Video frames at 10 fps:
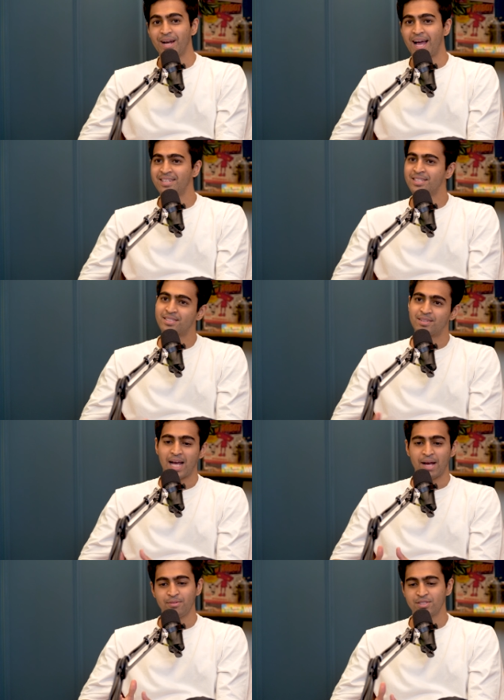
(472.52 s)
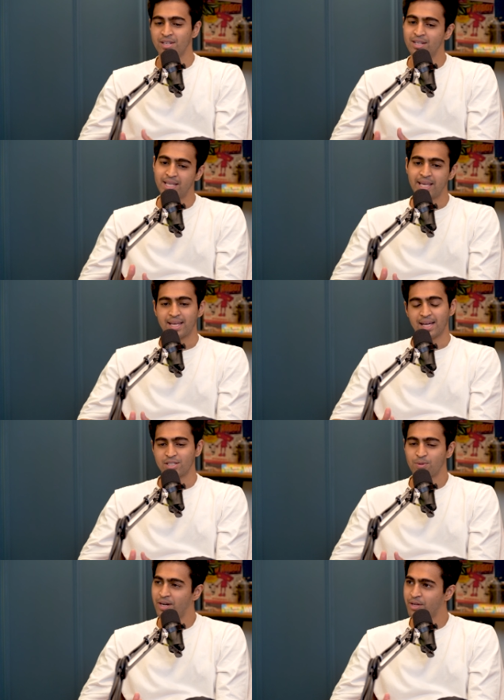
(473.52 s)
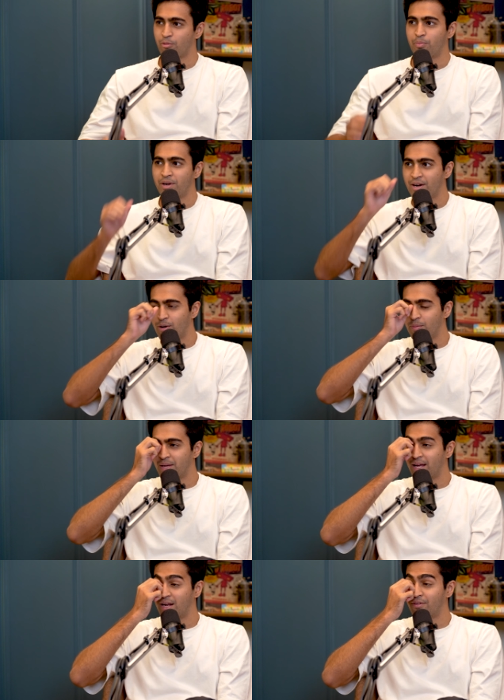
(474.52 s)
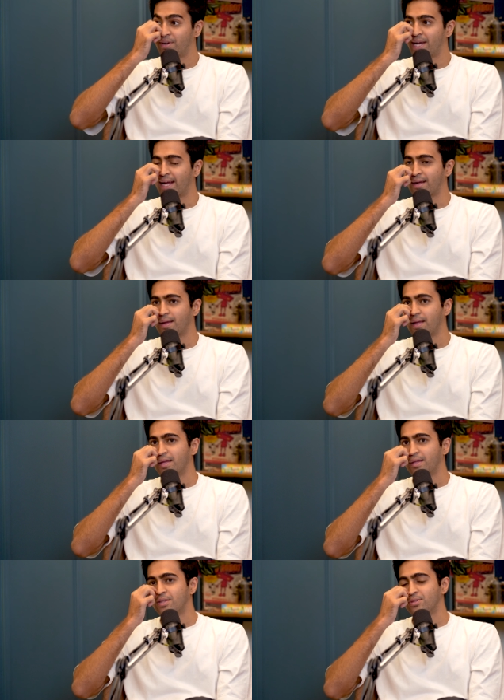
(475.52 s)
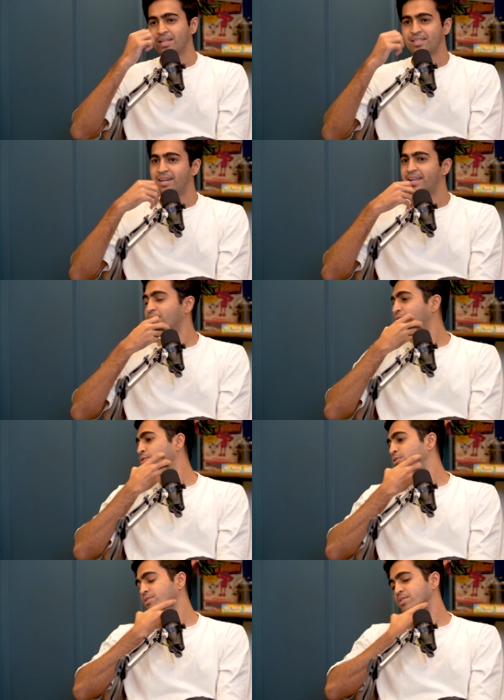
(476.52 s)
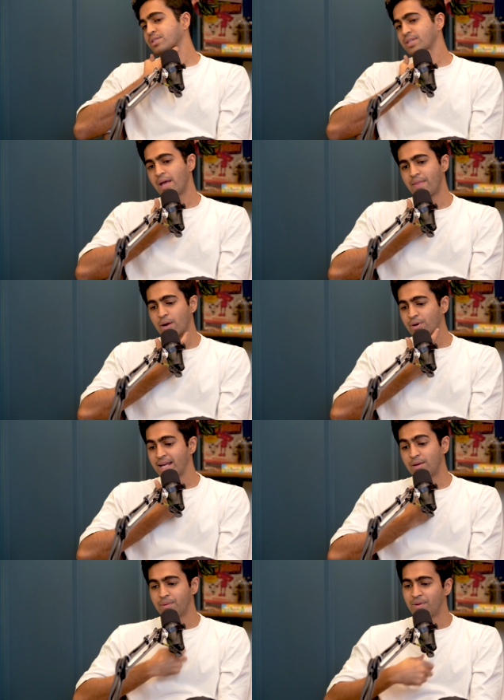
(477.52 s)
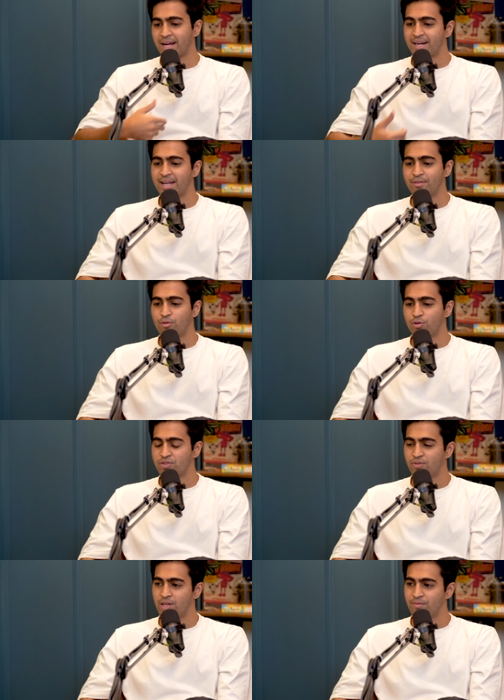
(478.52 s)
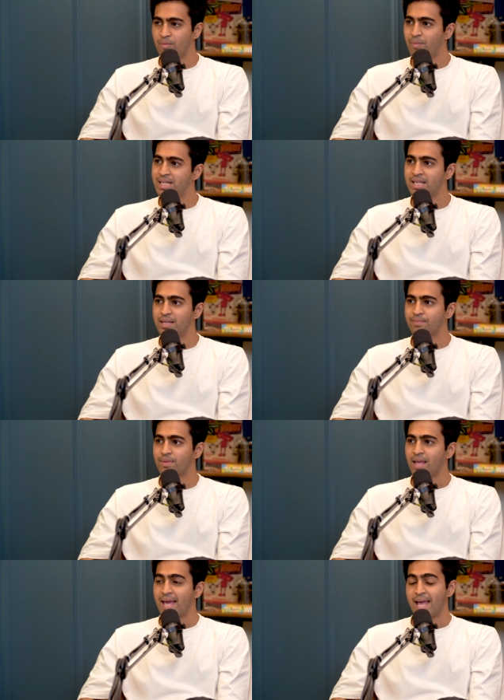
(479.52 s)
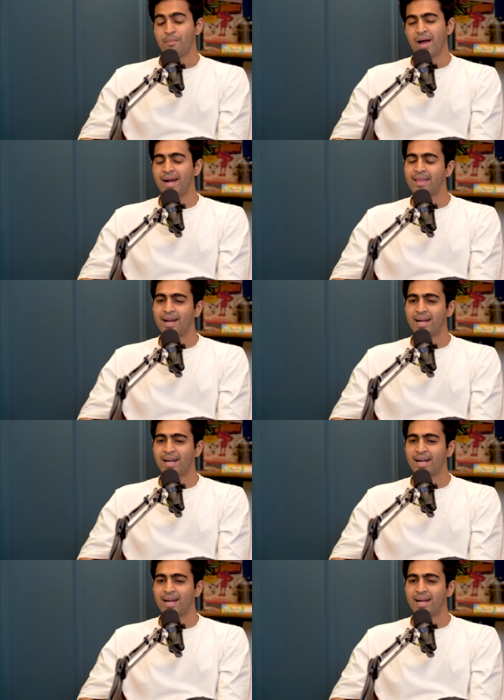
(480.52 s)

but I just, I was a geek. I just wanted equipment around me. I loved tech. So I started taking photos, and then I would tell people I can take photos for them for money. In my head at